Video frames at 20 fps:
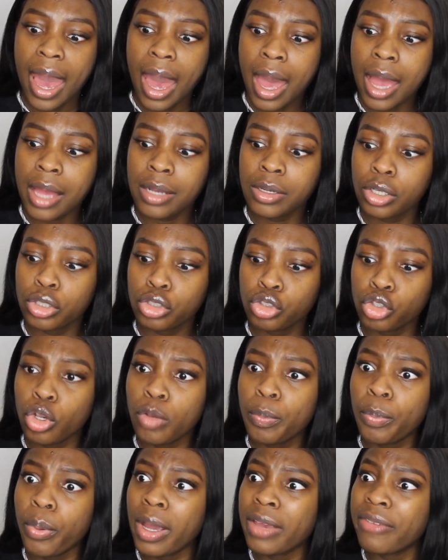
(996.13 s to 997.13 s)
And
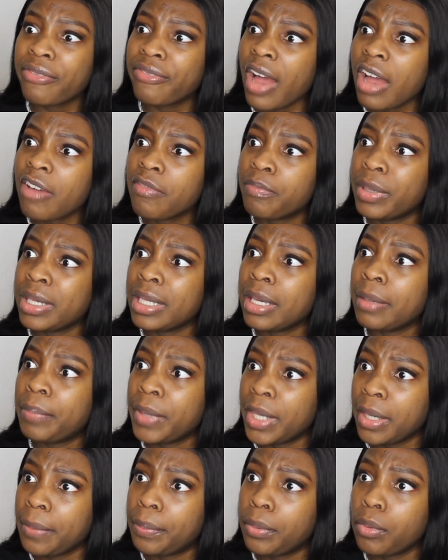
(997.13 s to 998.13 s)
2.5 billion
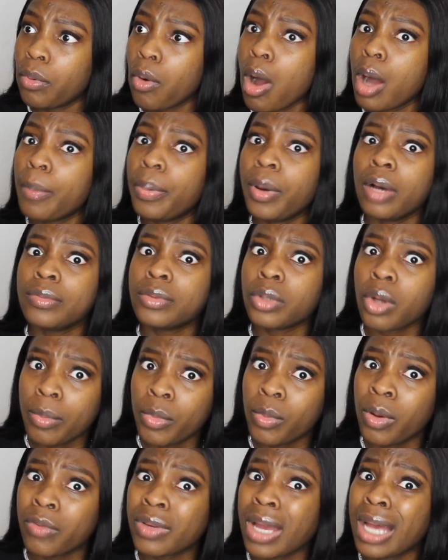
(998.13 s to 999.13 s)
people are part of the
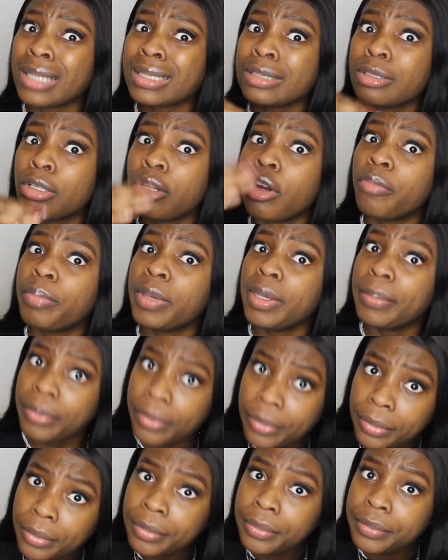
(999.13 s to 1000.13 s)
Commonwealth. Guys, that's a lot of
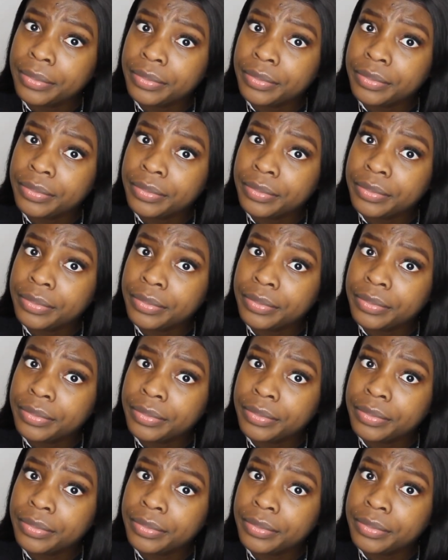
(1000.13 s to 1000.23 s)
people.